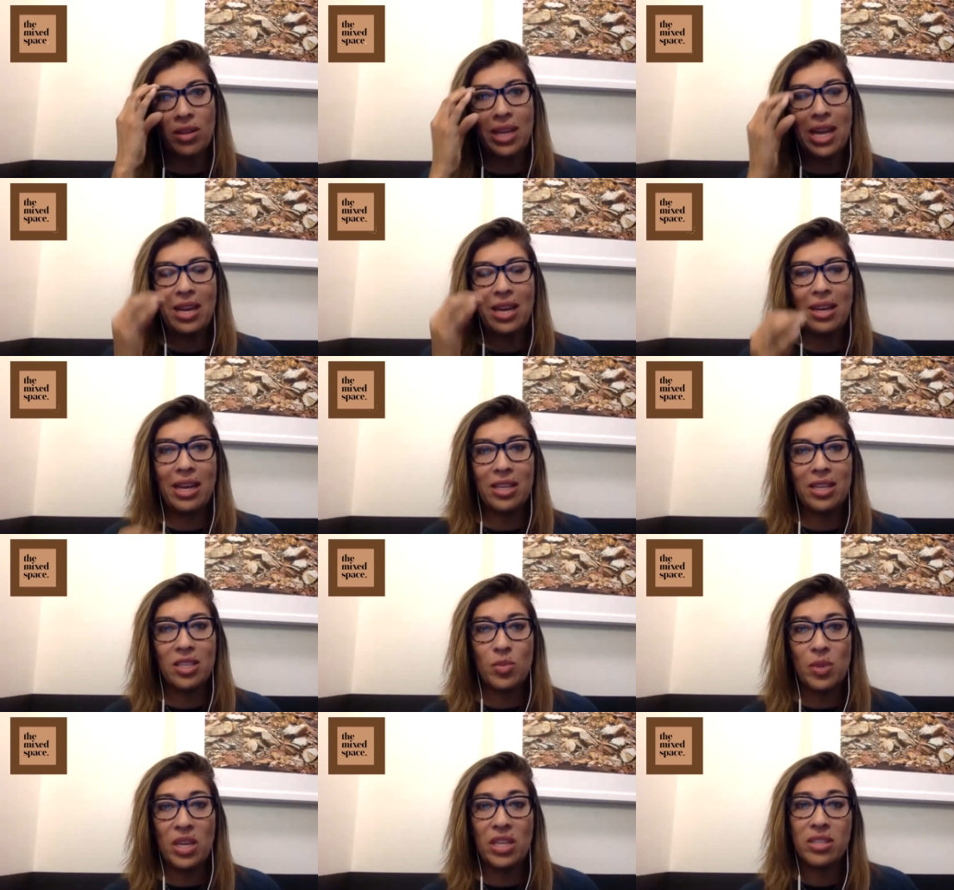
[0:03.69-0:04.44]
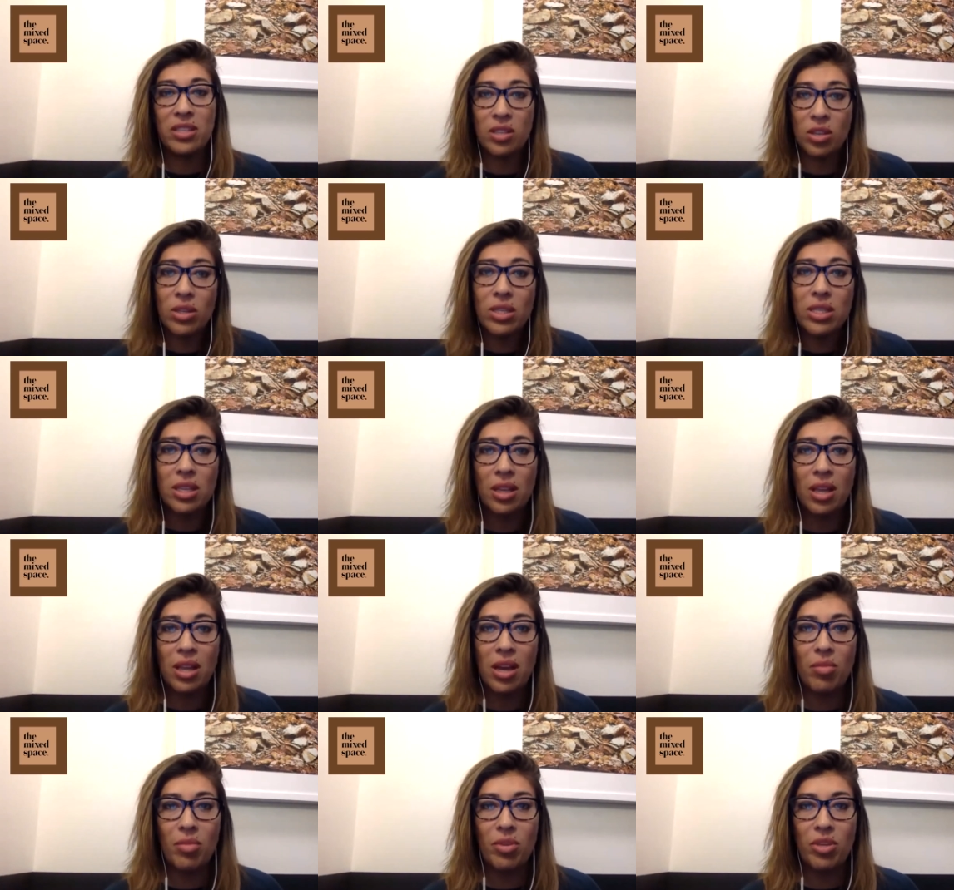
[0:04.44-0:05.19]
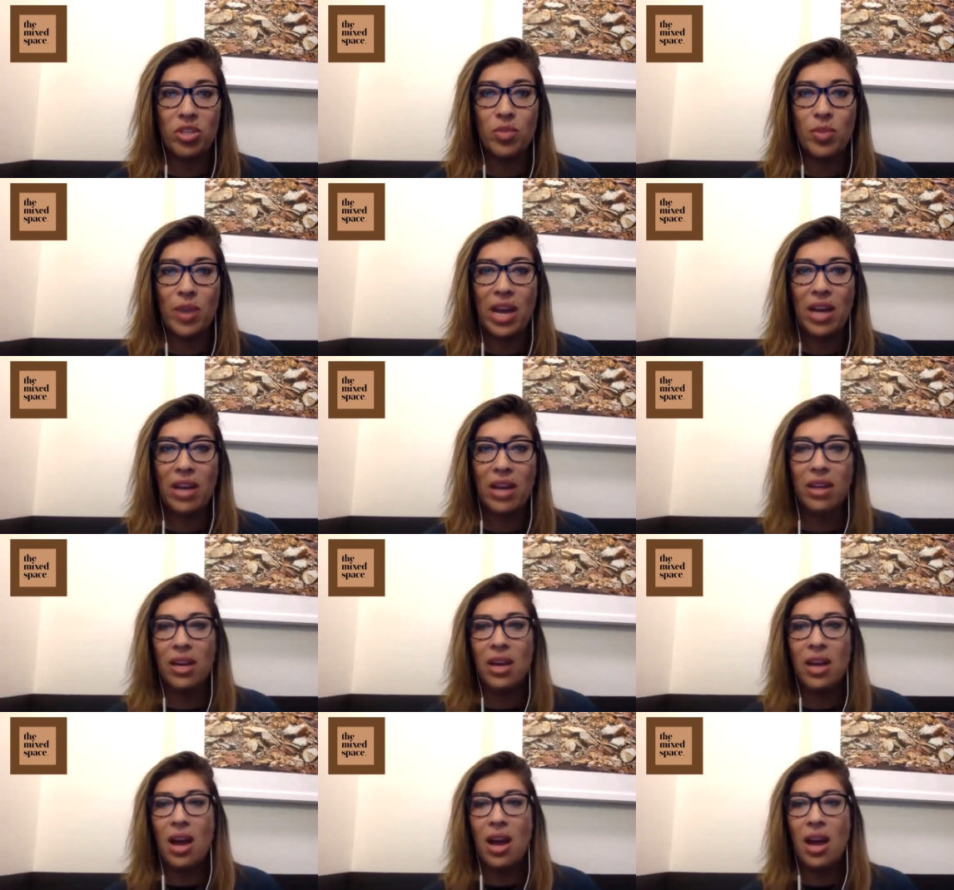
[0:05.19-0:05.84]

Latinx, because there is a lot of pushback.